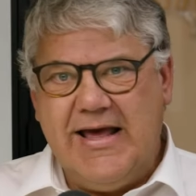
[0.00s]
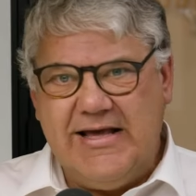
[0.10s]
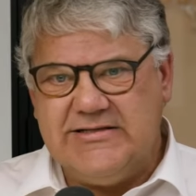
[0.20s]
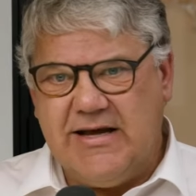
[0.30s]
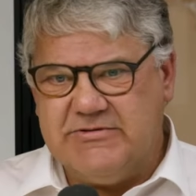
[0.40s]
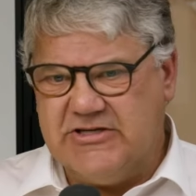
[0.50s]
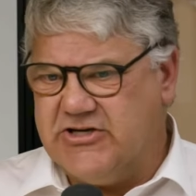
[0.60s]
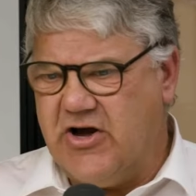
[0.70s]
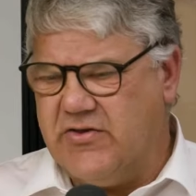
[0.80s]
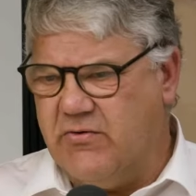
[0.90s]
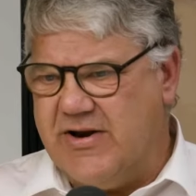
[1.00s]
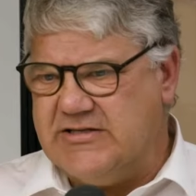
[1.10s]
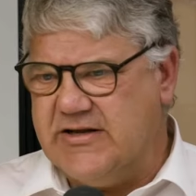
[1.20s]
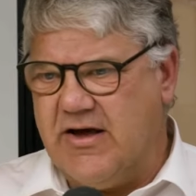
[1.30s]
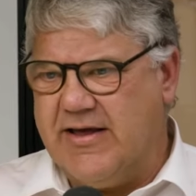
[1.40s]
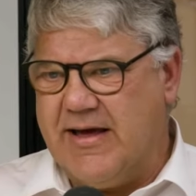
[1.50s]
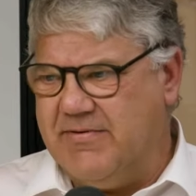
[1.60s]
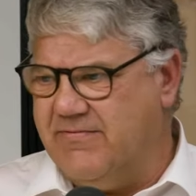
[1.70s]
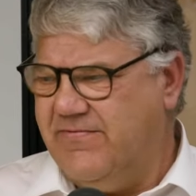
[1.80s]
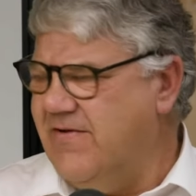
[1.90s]
His numbers are showing that rents are going
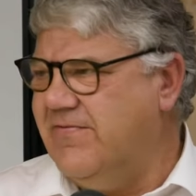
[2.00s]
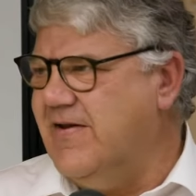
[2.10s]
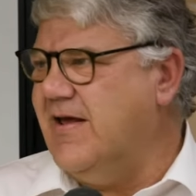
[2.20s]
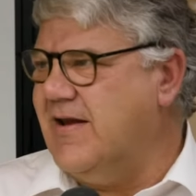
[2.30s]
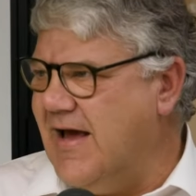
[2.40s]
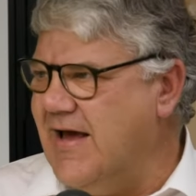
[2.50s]
up at 15,